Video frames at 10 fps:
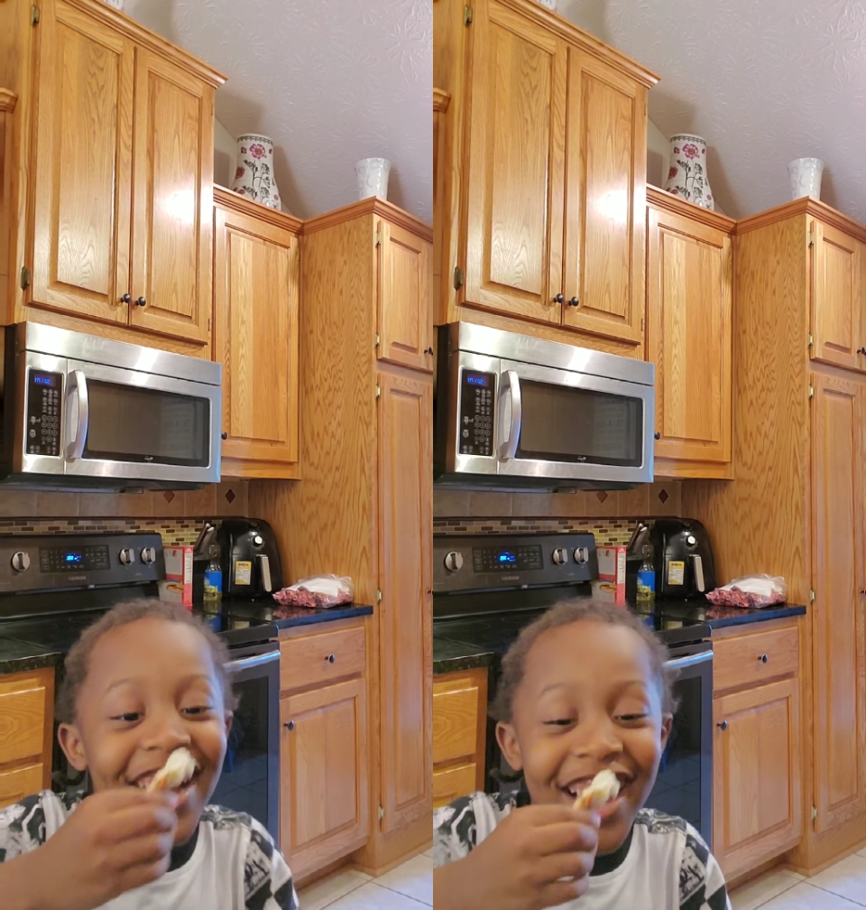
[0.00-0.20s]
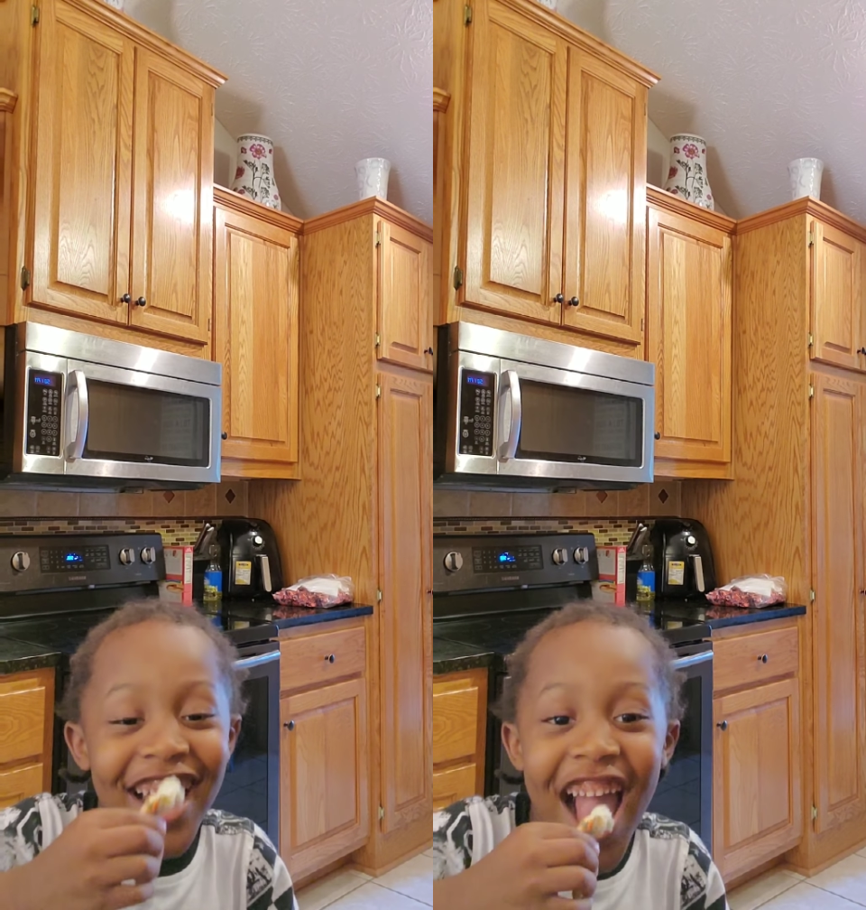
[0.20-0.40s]

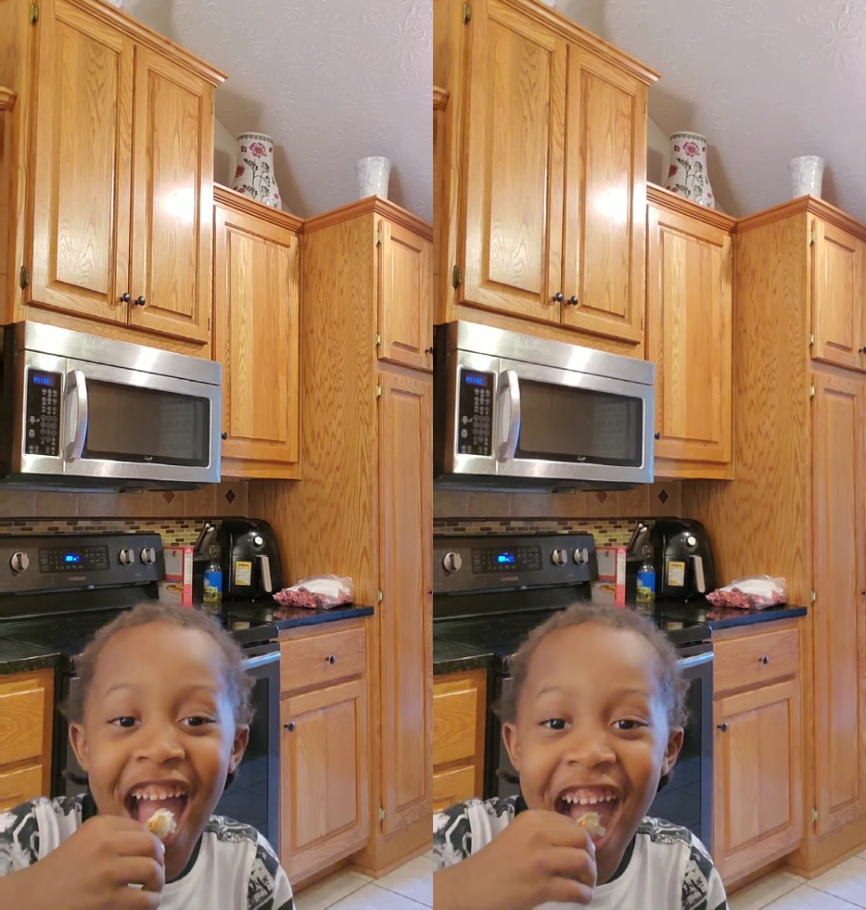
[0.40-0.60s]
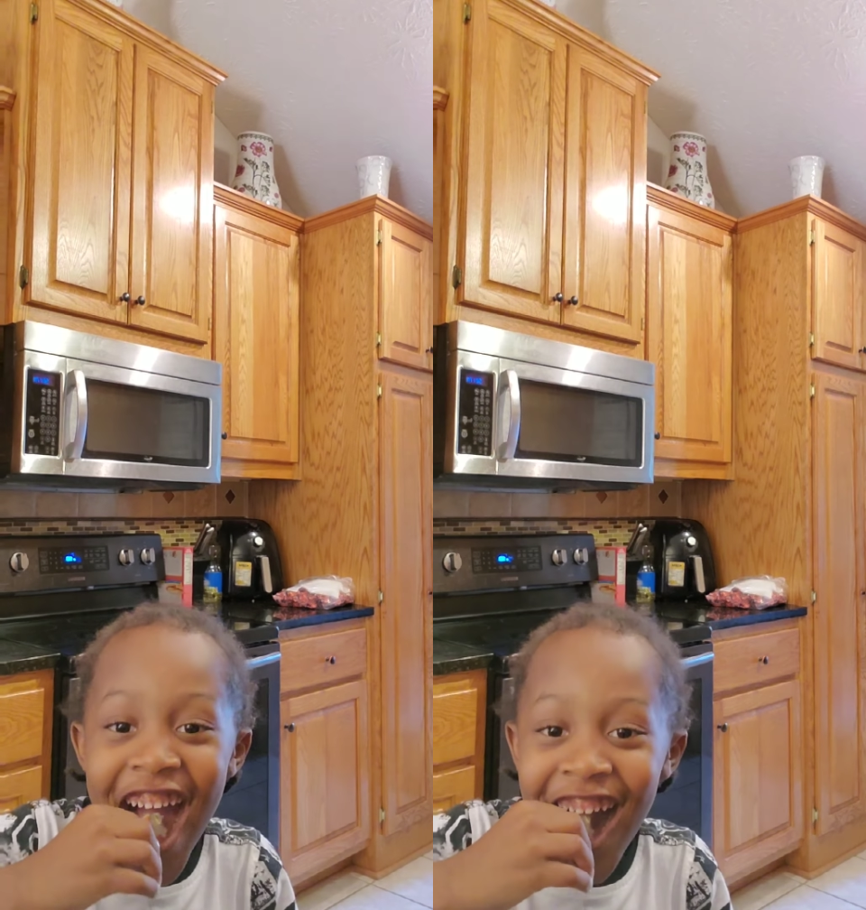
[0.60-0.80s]
And
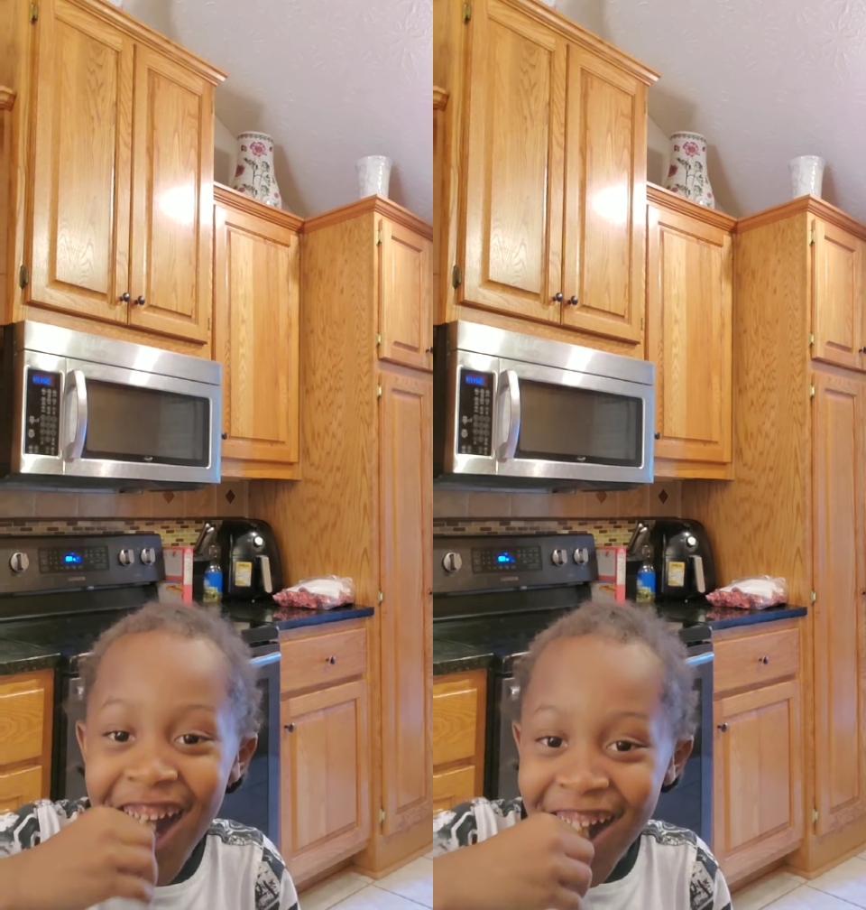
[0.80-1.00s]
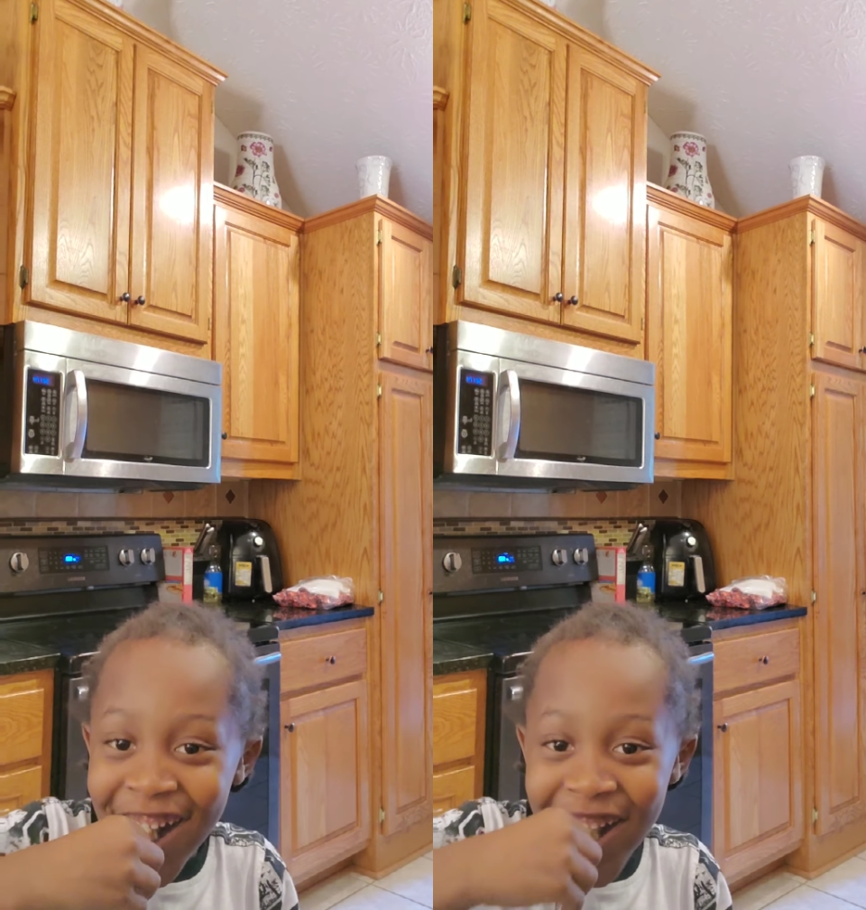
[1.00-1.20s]

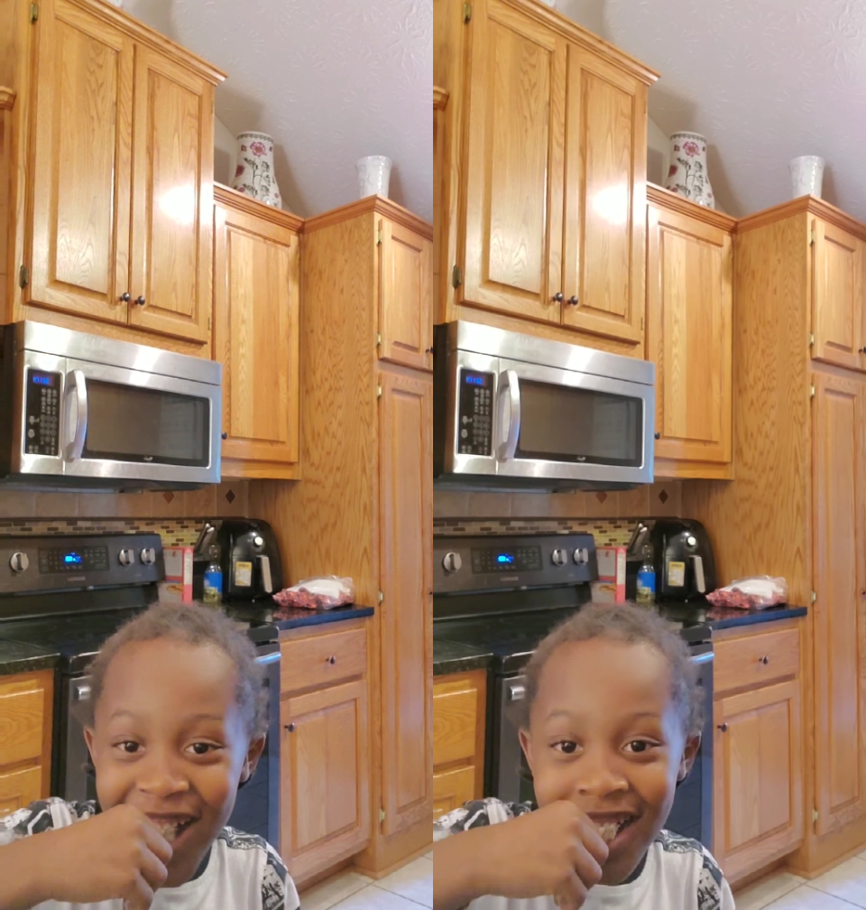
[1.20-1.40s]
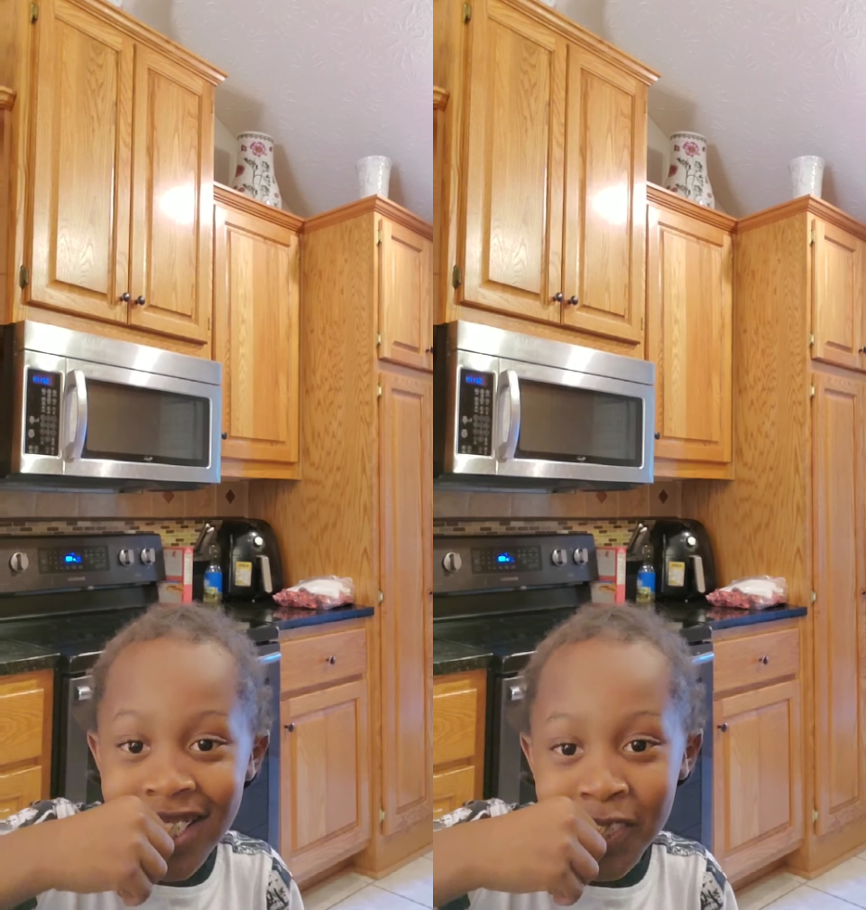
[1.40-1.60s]
tell
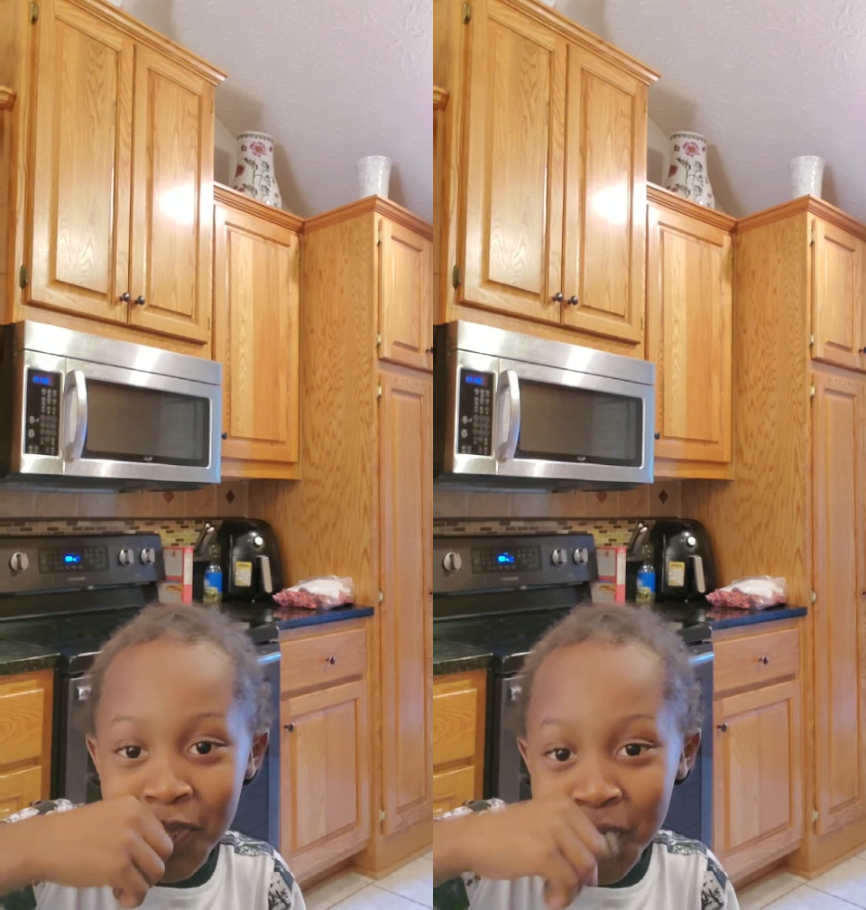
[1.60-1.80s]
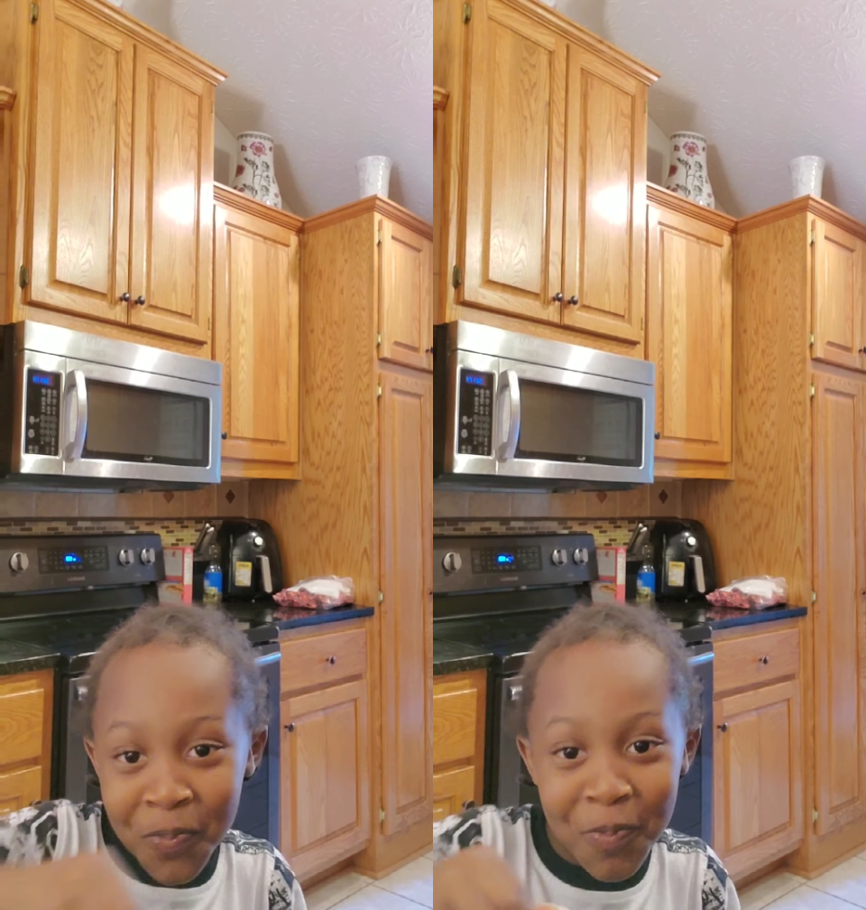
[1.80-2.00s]
what you
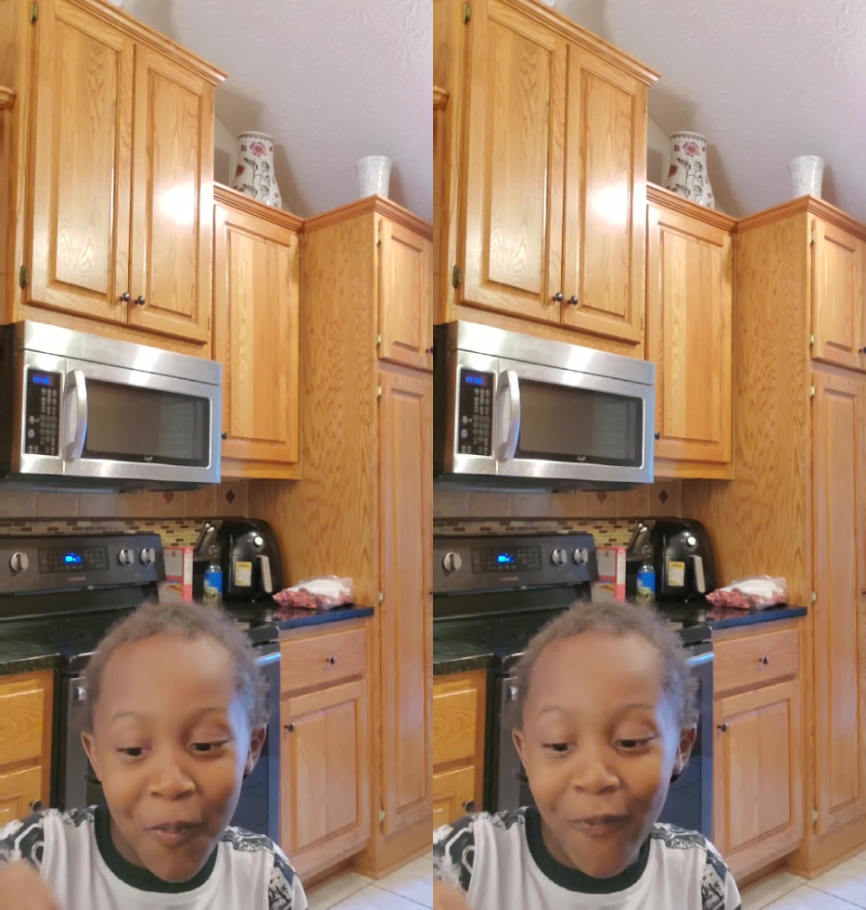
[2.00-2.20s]
think.